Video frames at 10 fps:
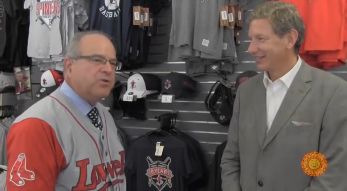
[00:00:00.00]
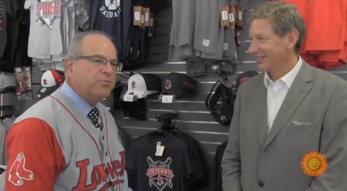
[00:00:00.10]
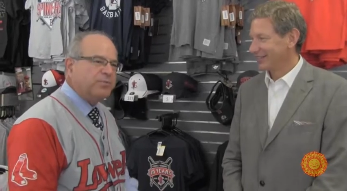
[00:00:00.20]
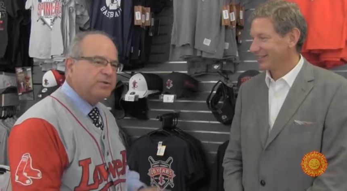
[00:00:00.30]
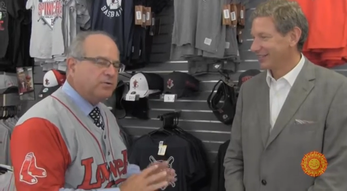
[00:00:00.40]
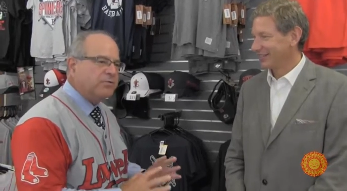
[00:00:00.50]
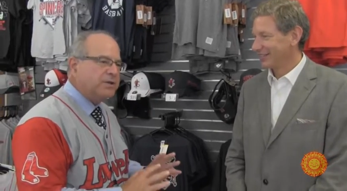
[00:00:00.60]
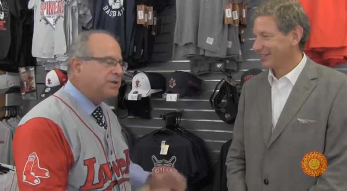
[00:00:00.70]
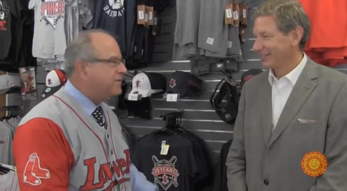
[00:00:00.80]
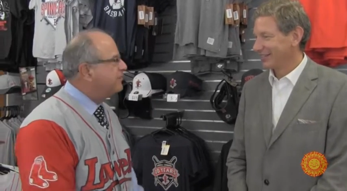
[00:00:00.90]
Speaker 1: I hope
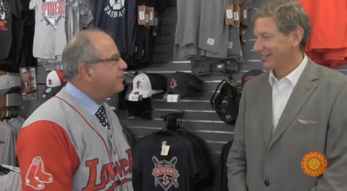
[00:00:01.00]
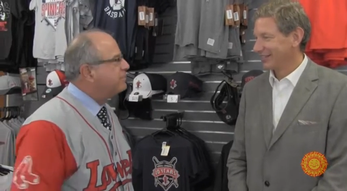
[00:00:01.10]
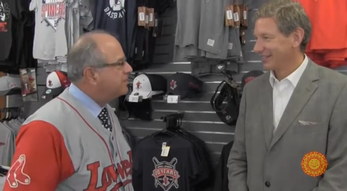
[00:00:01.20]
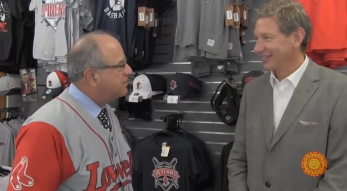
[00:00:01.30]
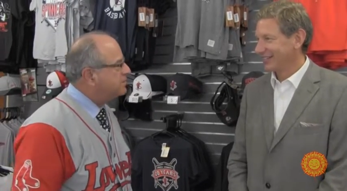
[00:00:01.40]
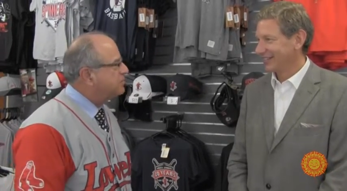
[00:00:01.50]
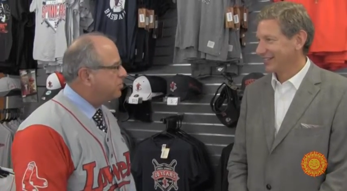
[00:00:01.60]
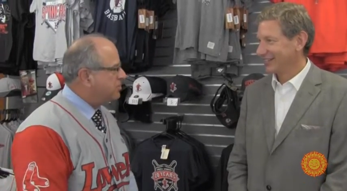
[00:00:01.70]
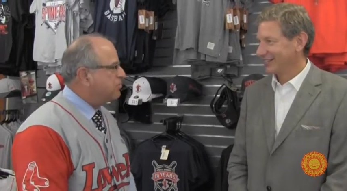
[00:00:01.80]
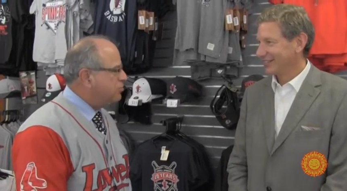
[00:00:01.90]
you and your family
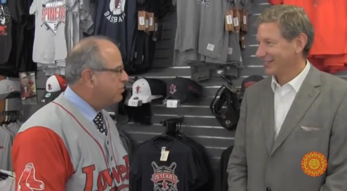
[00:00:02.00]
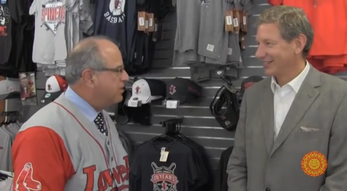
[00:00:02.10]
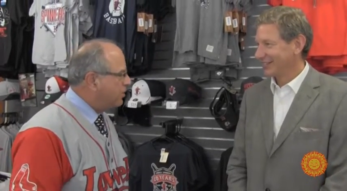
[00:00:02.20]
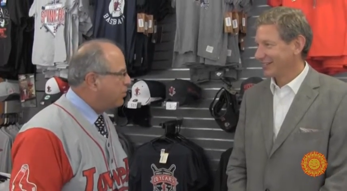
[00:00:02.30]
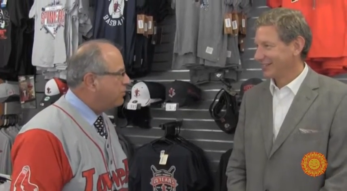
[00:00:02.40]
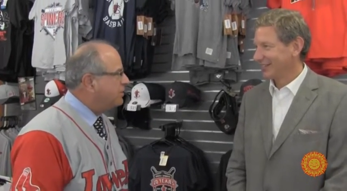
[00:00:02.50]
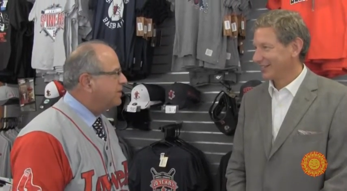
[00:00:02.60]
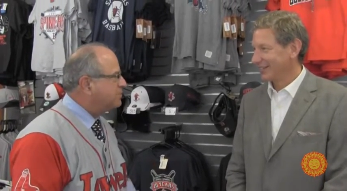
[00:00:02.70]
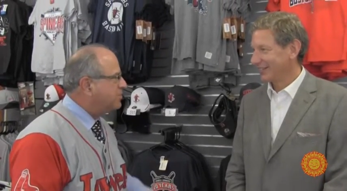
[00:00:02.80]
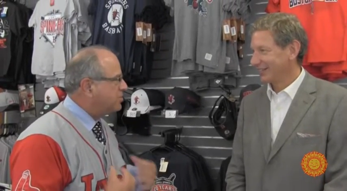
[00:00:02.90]
just enjoy Lowell
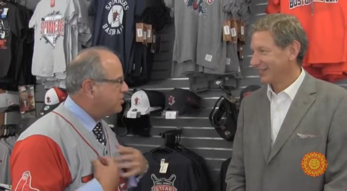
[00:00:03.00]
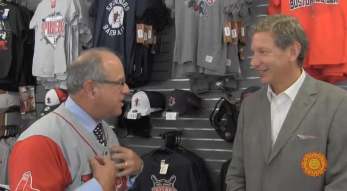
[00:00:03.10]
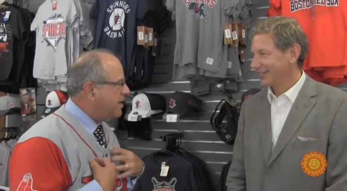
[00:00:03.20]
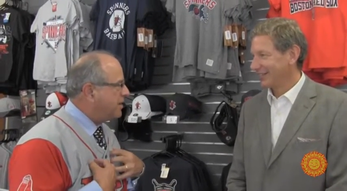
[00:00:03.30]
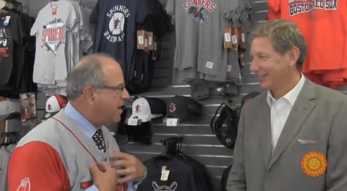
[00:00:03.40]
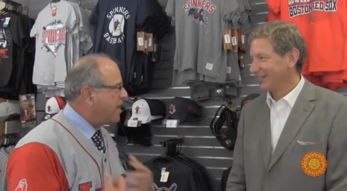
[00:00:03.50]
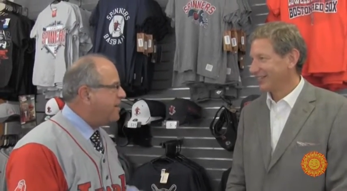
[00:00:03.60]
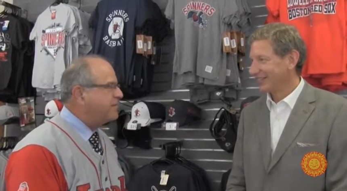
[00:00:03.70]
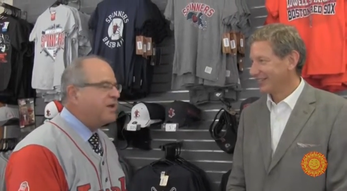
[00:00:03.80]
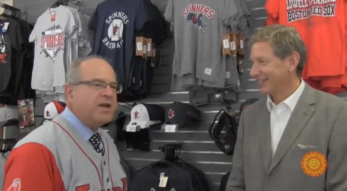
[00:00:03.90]
as much as I
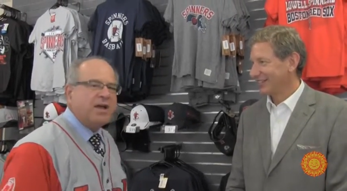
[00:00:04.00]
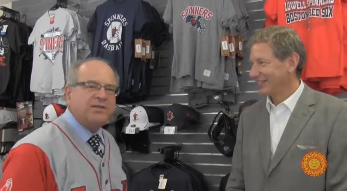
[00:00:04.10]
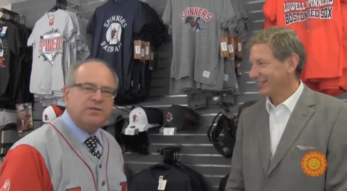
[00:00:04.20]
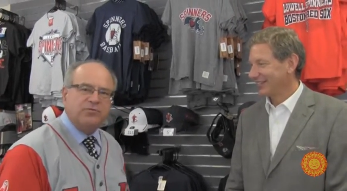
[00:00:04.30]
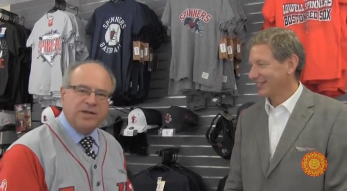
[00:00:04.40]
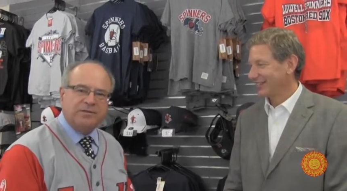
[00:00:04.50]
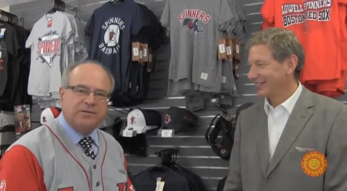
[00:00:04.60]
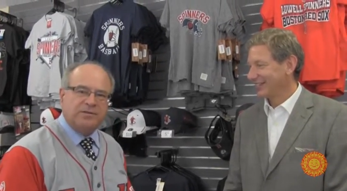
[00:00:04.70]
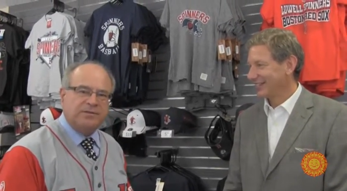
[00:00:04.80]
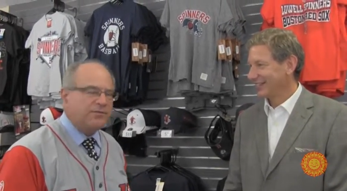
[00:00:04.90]
have as a
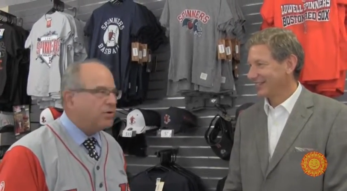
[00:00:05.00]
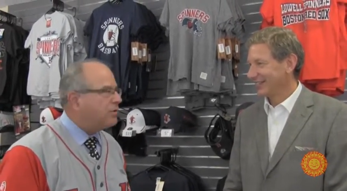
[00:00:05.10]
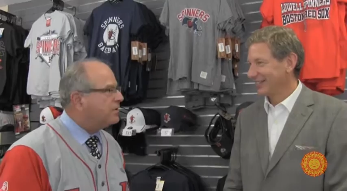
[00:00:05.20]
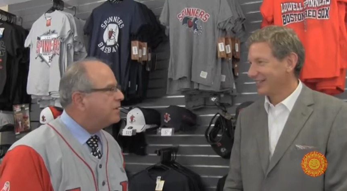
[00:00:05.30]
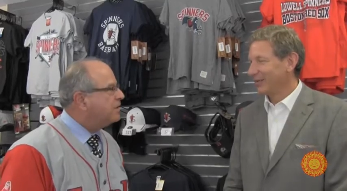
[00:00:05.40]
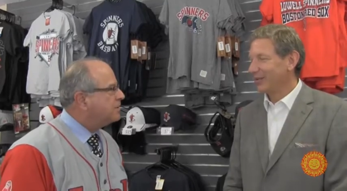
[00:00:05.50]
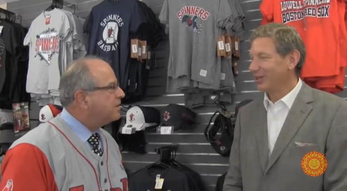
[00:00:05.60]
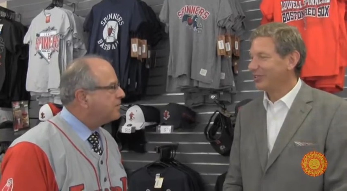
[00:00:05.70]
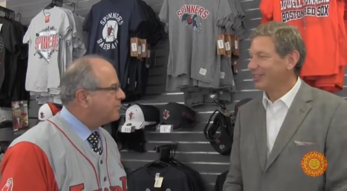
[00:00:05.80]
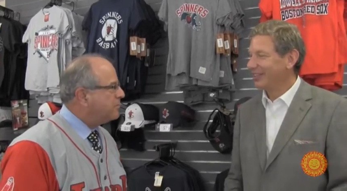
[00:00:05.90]
resident of Lowell.
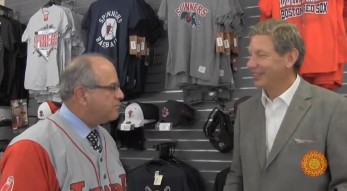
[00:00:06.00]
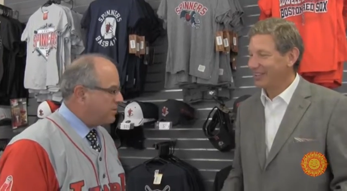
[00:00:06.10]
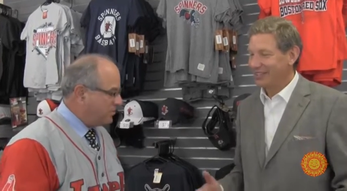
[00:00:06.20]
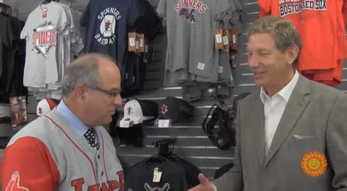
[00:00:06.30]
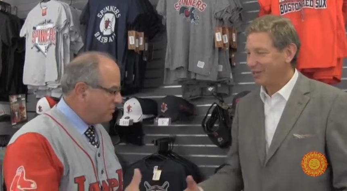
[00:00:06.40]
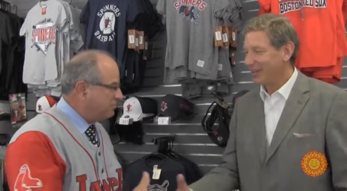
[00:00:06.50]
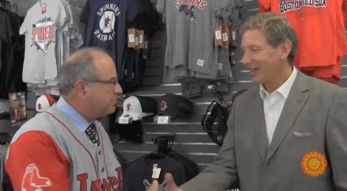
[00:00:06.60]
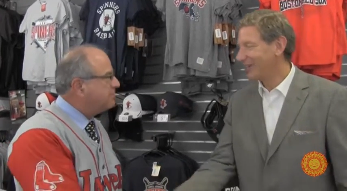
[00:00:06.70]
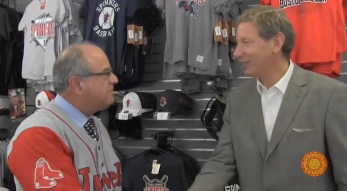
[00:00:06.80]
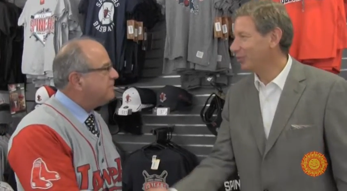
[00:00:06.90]
Speaker 2: Well, thank you very much. Jim,
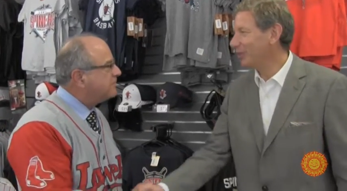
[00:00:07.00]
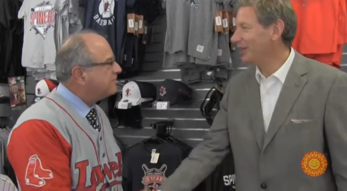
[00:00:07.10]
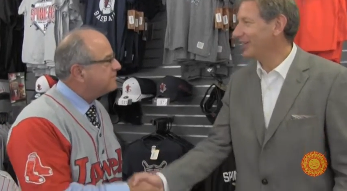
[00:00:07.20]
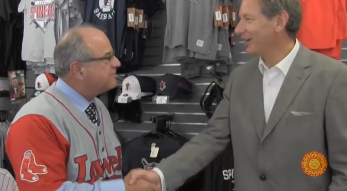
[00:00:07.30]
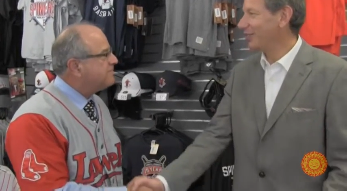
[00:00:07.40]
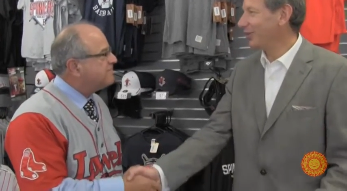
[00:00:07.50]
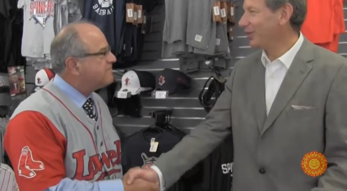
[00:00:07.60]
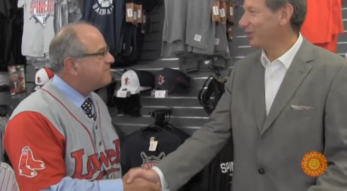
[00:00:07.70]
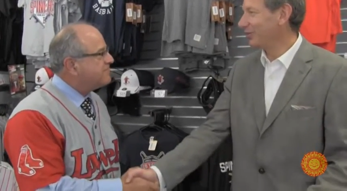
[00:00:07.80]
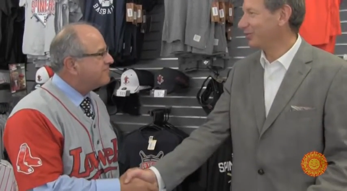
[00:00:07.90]
thank you. We love
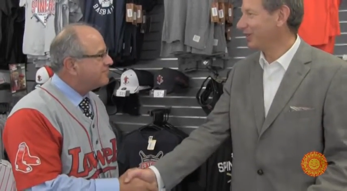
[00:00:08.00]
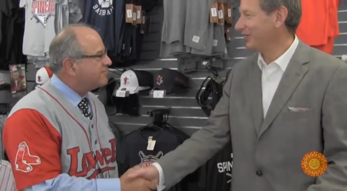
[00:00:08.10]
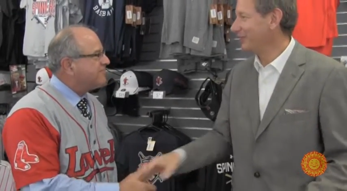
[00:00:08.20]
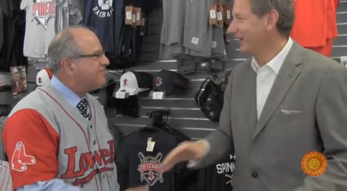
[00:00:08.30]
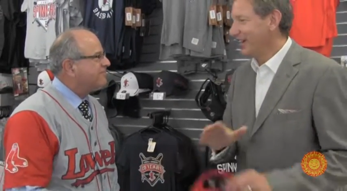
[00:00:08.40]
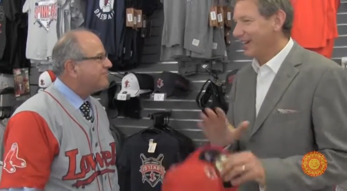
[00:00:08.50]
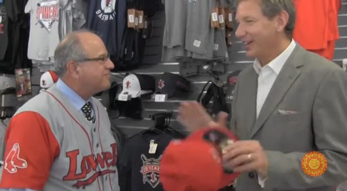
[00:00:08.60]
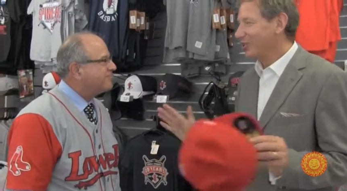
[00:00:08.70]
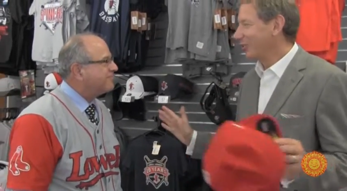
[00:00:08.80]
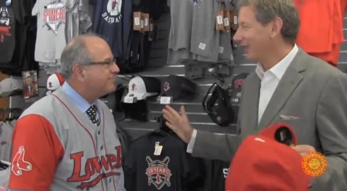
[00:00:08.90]
Lowell and we've
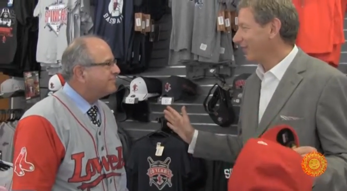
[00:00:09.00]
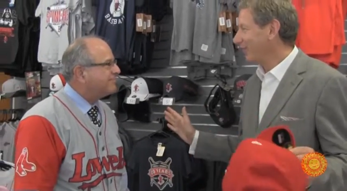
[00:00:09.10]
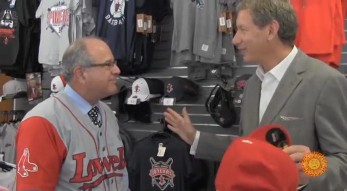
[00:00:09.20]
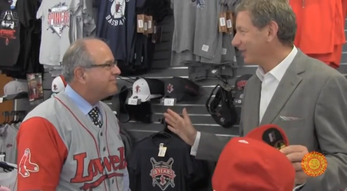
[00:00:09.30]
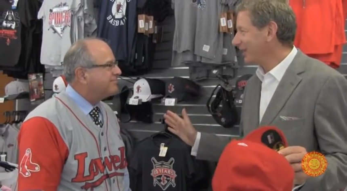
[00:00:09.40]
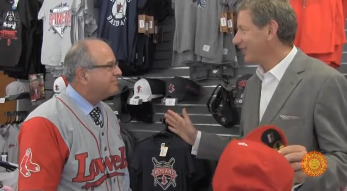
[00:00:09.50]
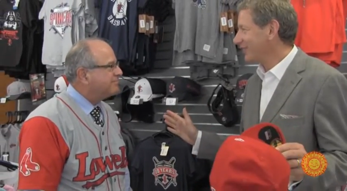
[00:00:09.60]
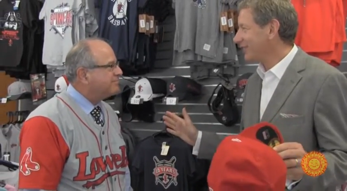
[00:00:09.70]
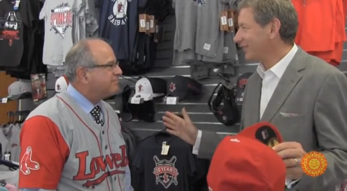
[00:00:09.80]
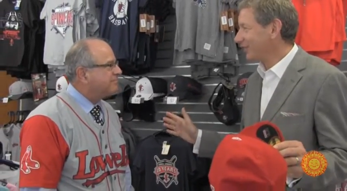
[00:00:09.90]
enjoyed every minute of
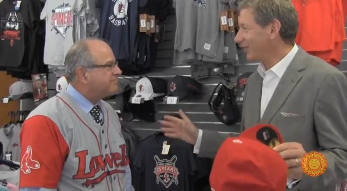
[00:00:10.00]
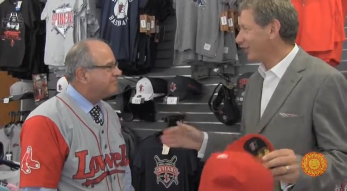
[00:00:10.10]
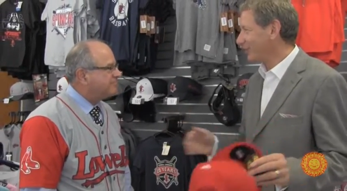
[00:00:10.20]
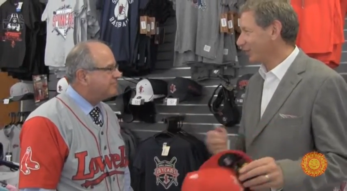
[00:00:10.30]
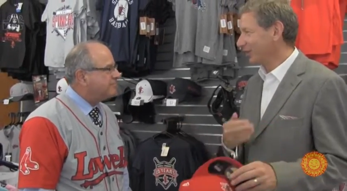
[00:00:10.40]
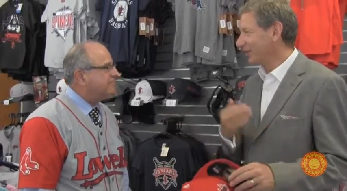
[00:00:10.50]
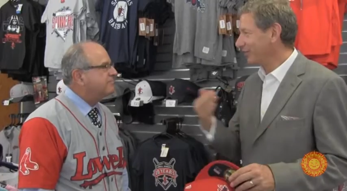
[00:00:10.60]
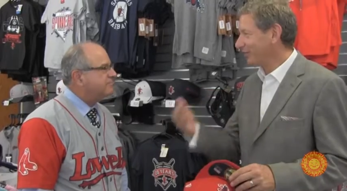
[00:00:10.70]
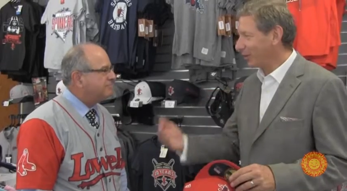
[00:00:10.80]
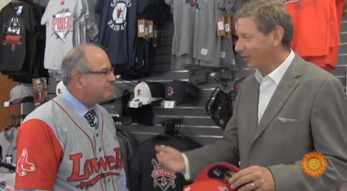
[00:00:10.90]
it so far. And we're
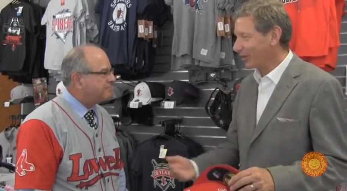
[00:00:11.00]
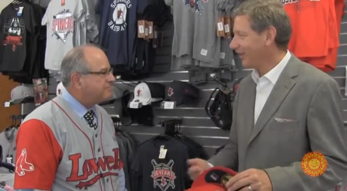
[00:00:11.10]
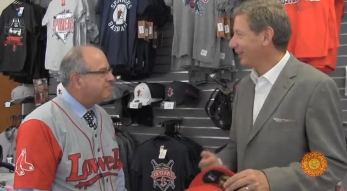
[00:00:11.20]
looking forward